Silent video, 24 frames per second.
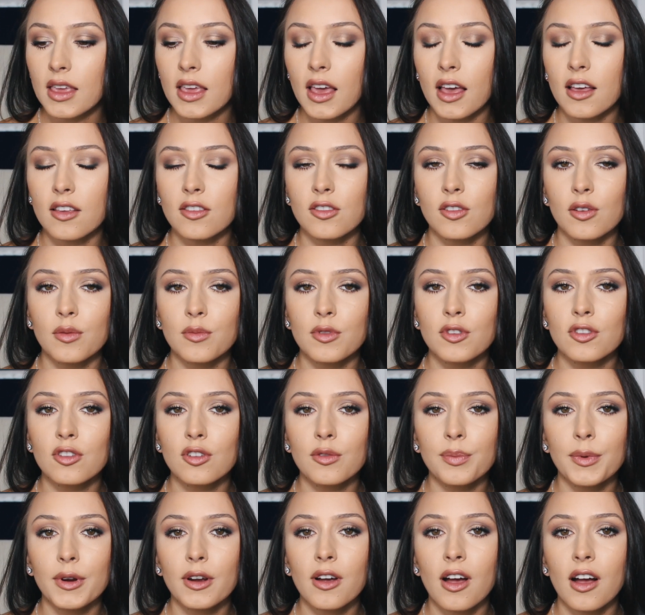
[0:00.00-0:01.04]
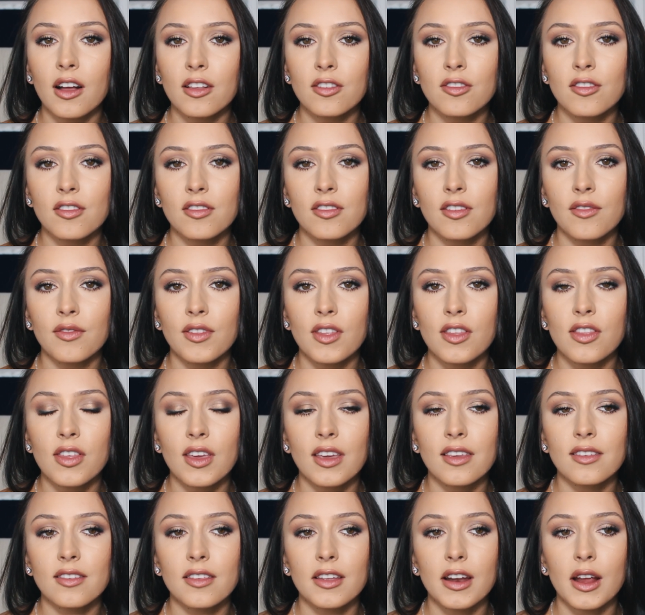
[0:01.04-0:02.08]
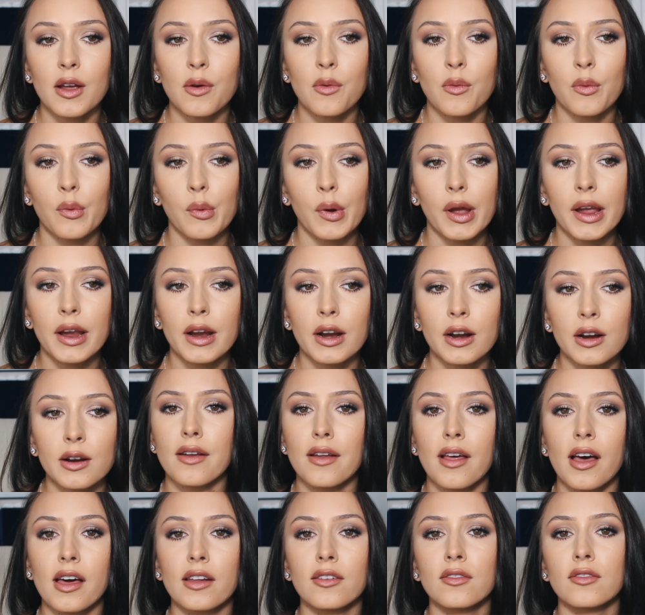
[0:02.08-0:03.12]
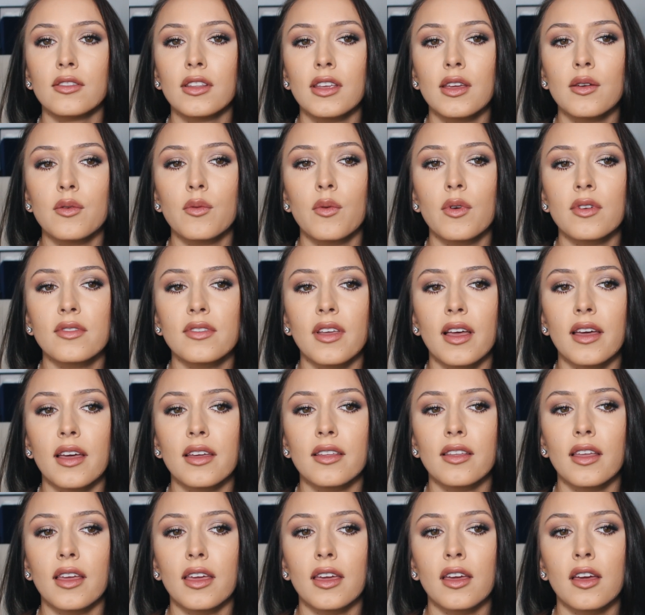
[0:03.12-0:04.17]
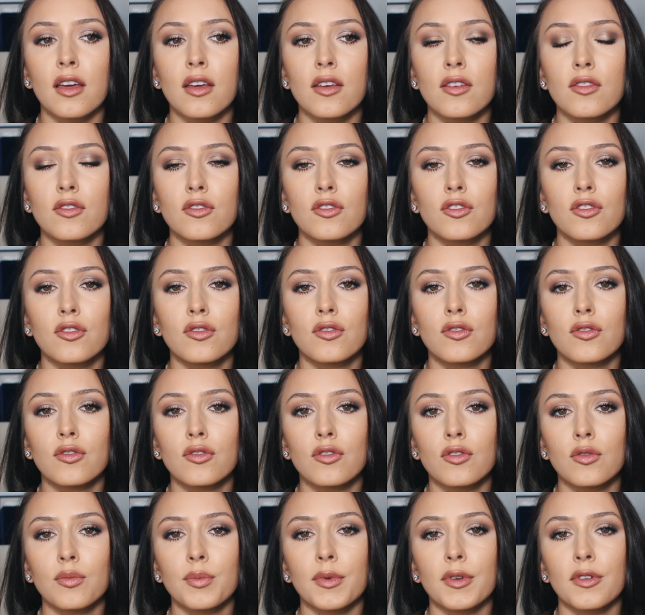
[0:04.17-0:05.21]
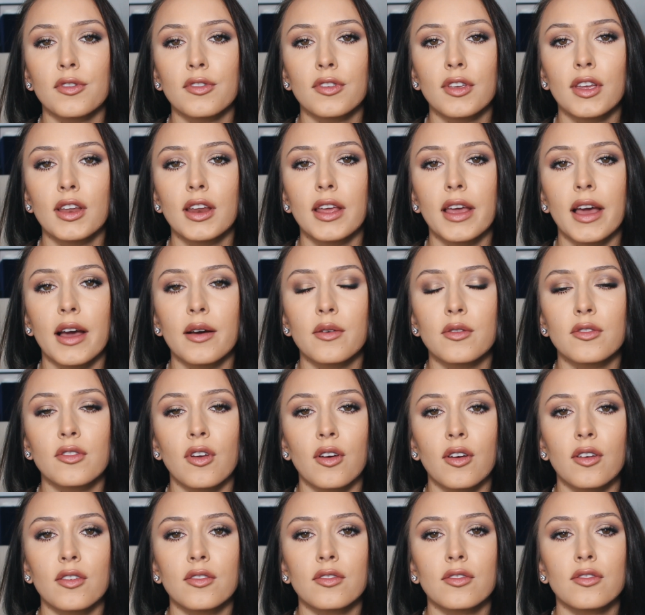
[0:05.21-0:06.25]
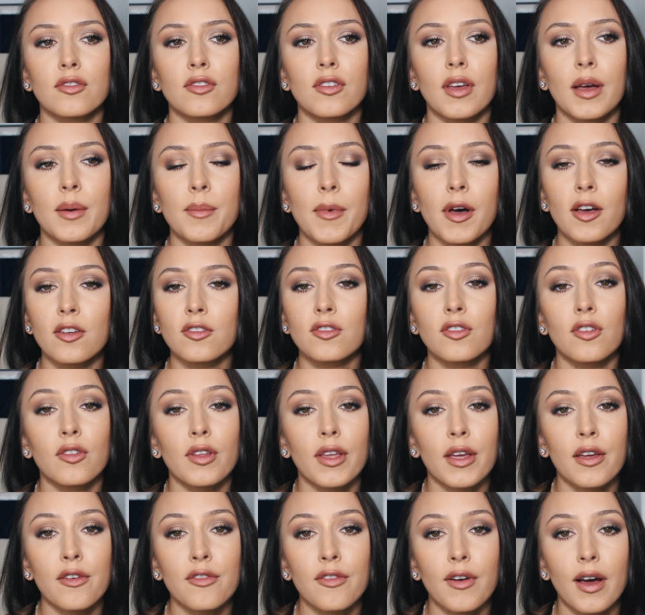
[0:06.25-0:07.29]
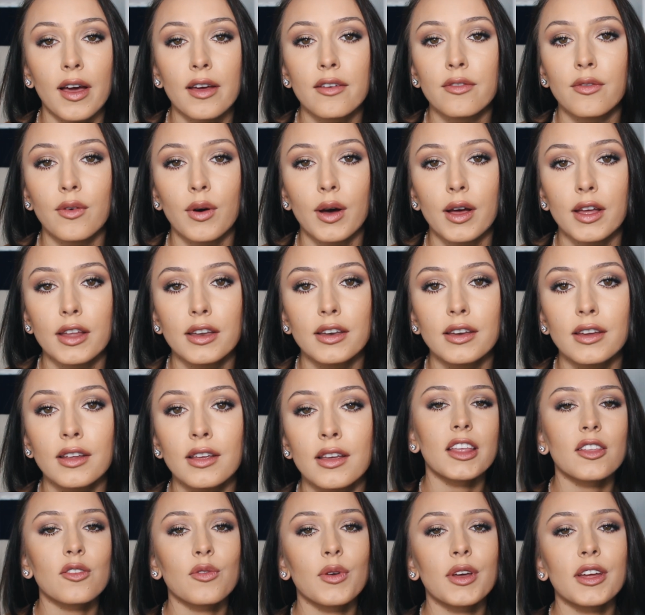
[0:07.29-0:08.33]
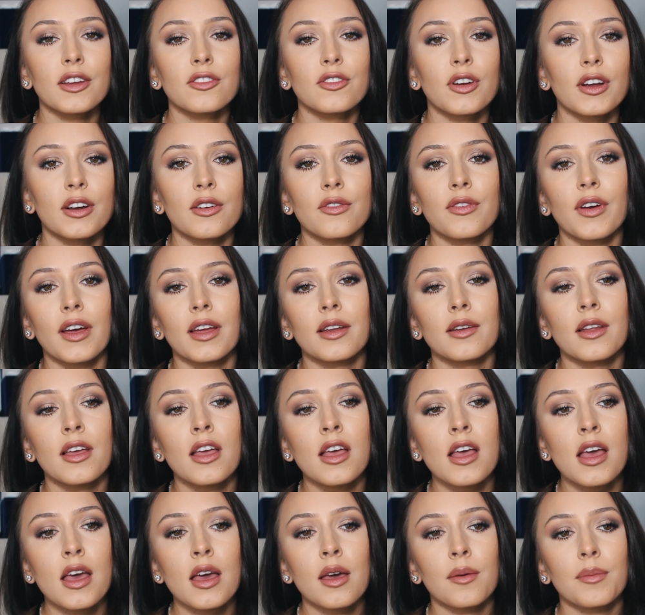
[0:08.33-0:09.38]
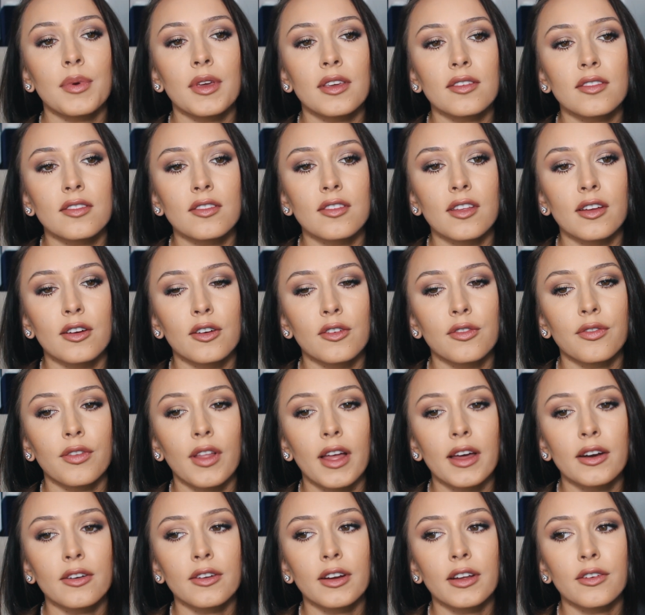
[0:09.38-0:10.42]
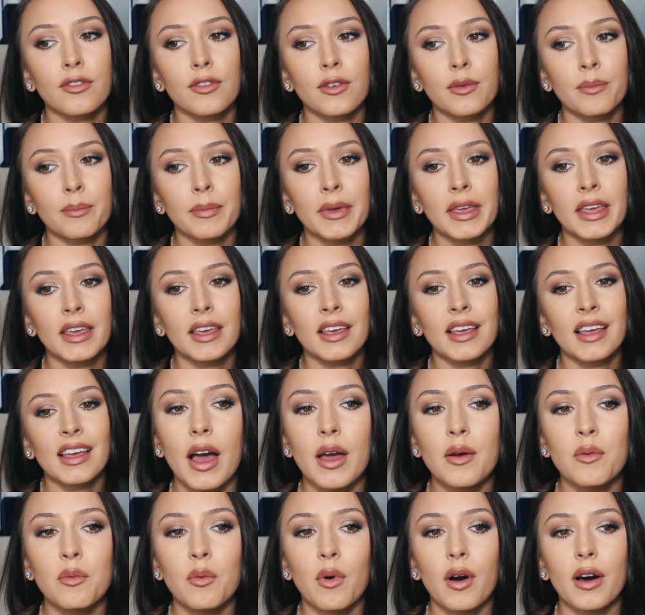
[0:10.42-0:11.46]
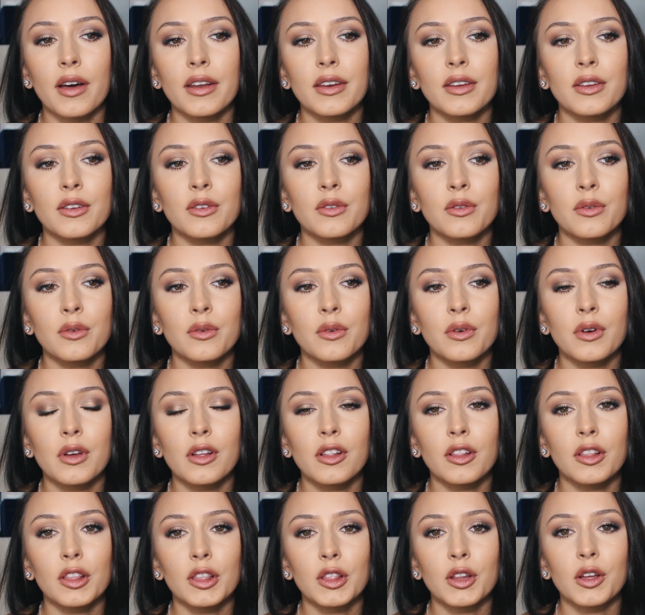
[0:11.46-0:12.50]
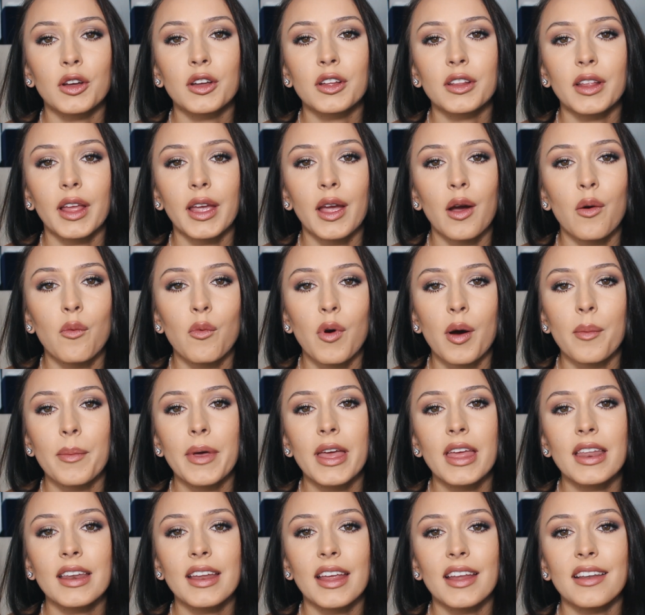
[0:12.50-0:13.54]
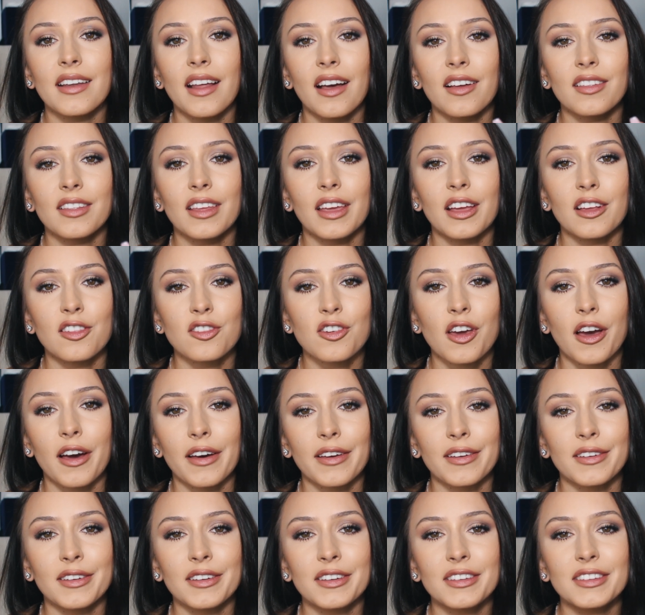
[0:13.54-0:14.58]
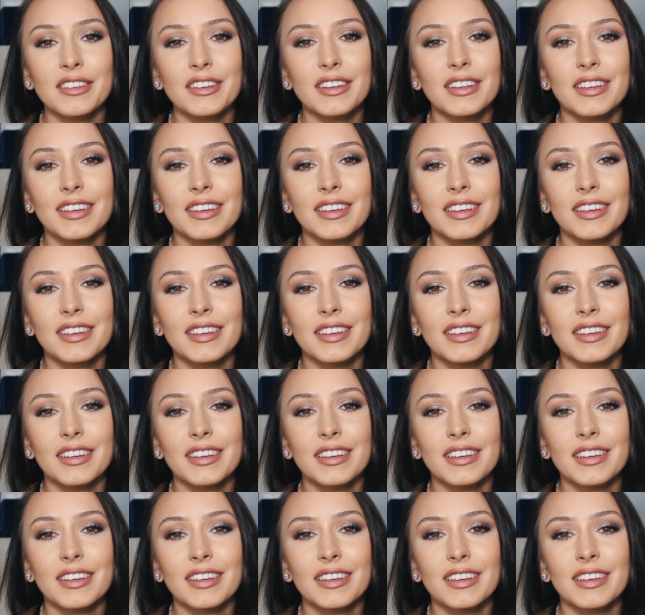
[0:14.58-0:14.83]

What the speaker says: Yeah, so I'm super conscious of the things that I wear. Not only was I like super skinny, I'm also like 5'1". That's why I try to find pieces that are flattering for me. I want to look like a woman and not like a child.